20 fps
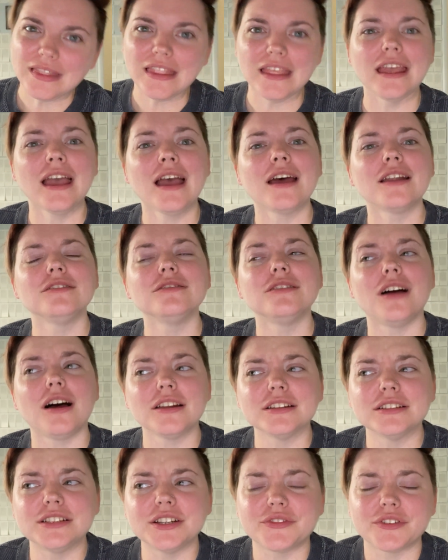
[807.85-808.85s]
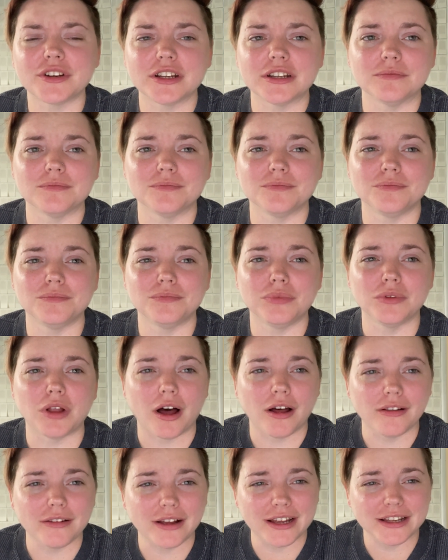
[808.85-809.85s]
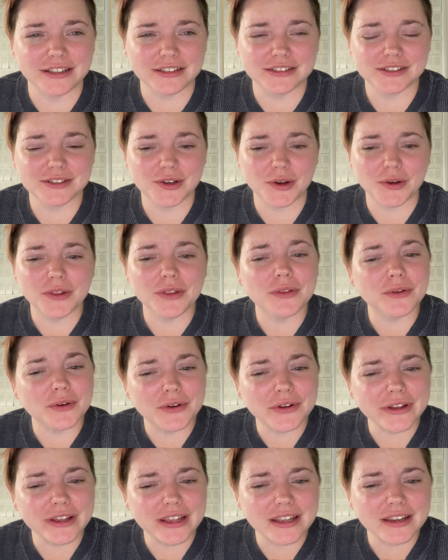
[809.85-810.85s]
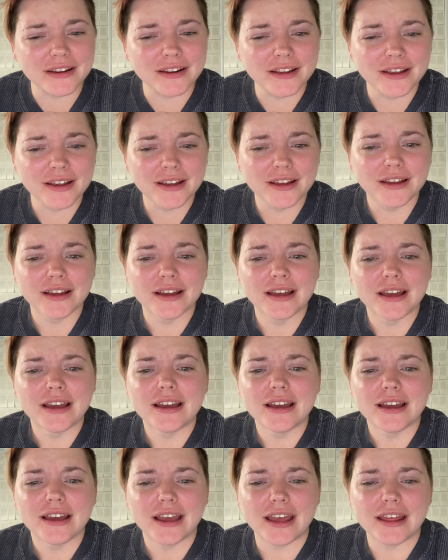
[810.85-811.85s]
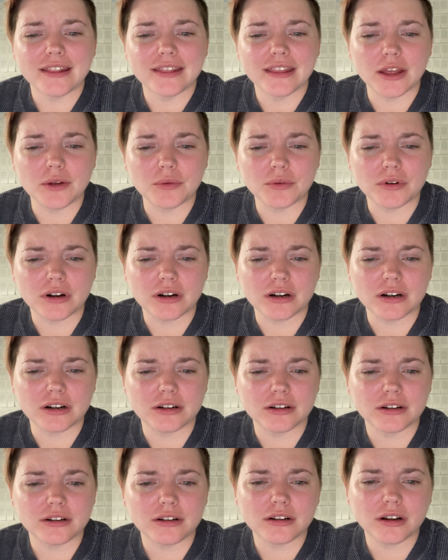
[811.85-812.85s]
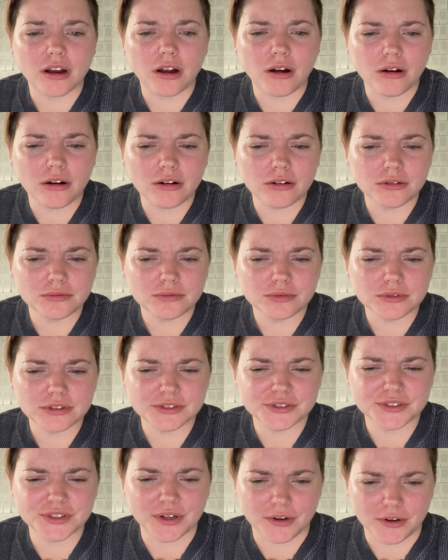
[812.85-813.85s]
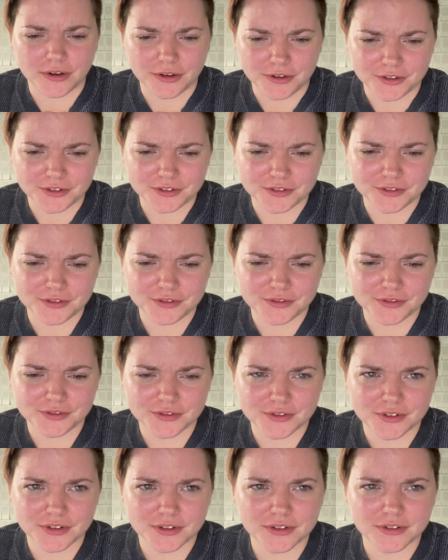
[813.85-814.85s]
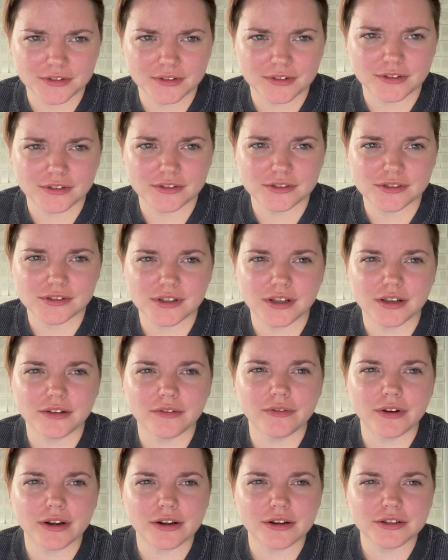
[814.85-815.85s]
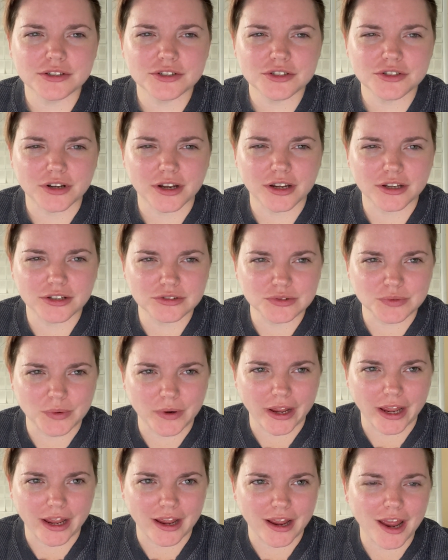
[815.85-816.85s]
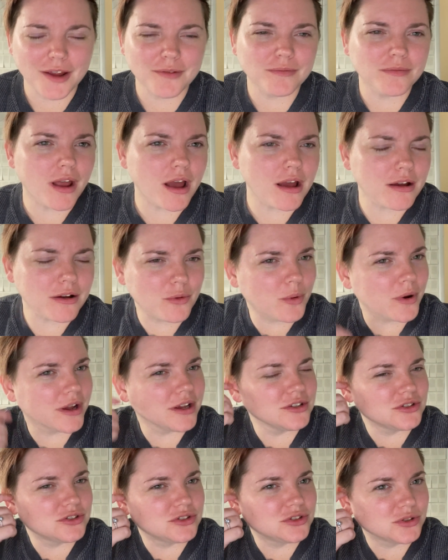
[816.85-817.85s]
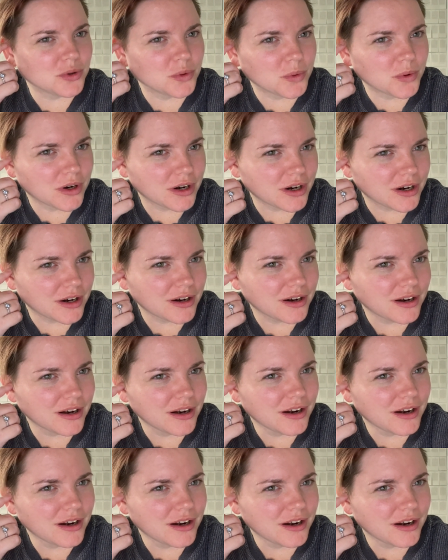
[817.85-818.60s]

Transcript: had a lot of different plot lines going through it. And they were all resolved just in a very strange way. I'm not quite sure